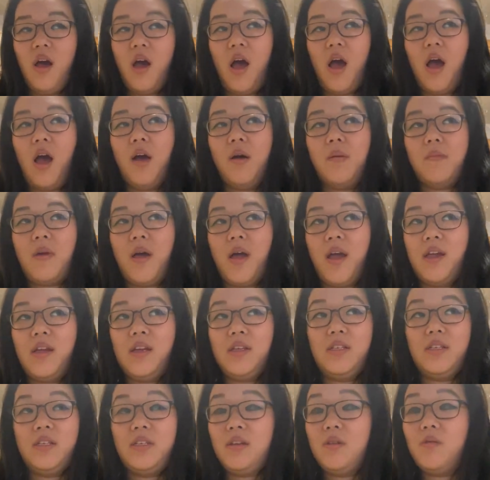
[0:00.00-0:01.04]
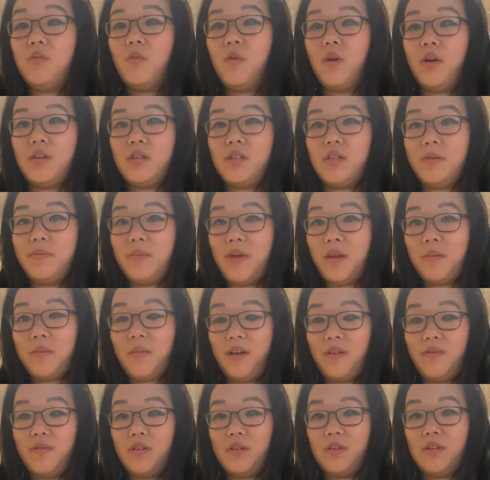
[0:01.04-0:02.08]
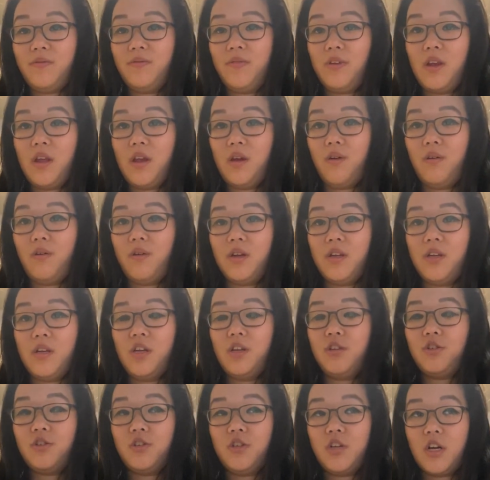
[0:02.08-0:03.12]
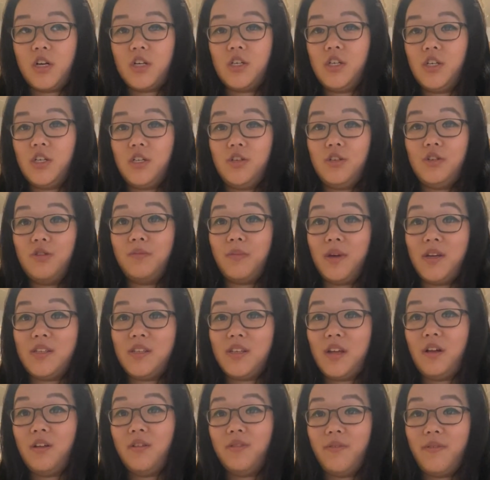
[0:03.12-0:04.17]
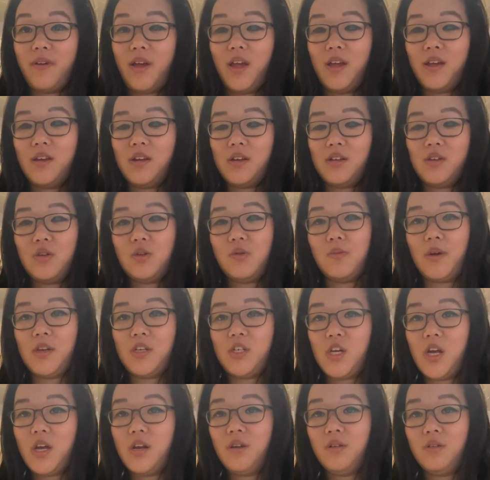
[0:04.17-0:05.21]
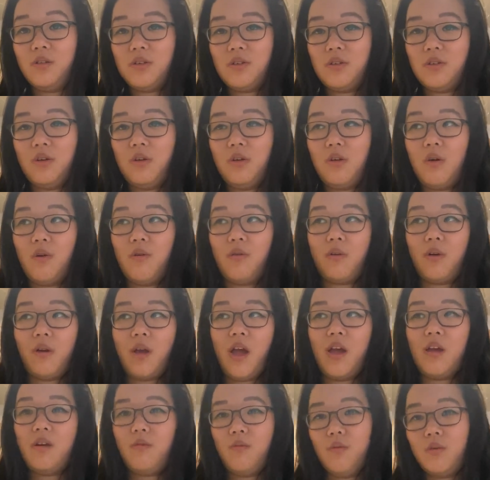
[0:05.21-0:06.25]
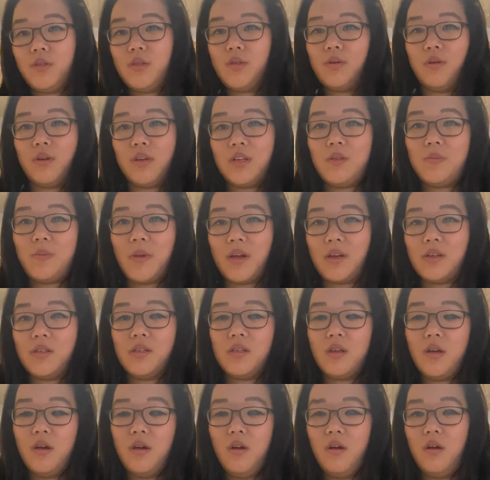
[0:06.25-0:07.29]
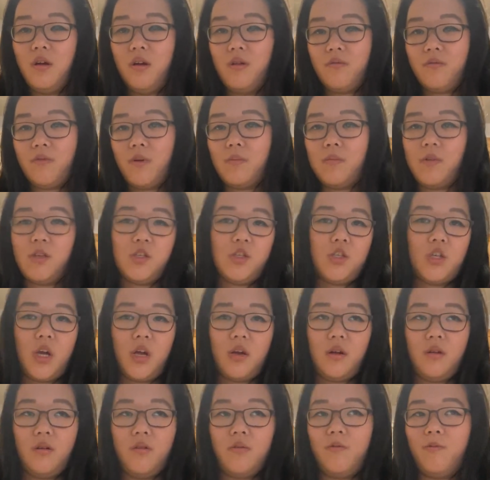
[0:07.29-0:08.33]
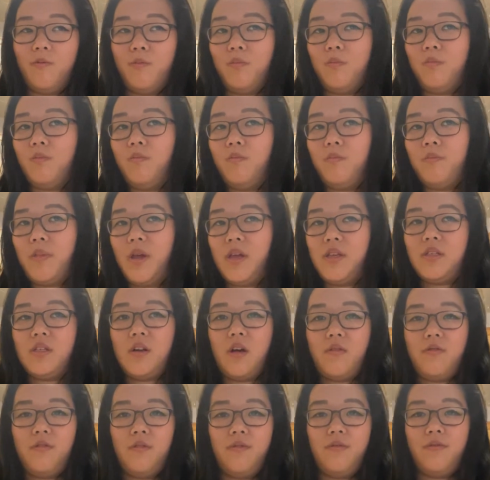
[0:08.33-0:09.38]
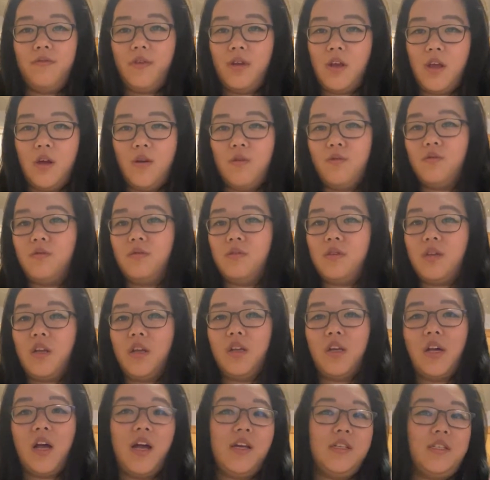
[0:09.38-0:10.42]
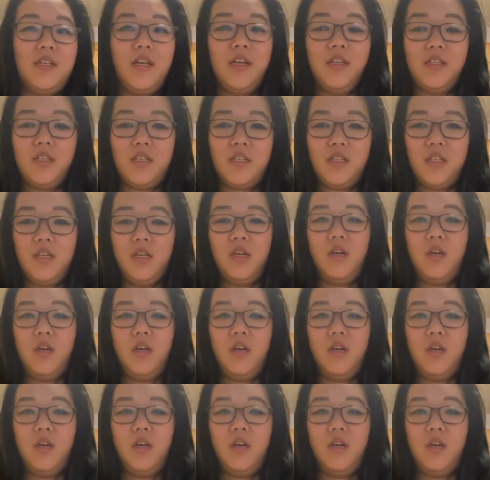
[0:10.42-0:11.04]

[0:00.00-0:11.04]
I did want to make my first video an introduction to myself and to my channel, so you know kind of what to expect from this channel based off of videos and content.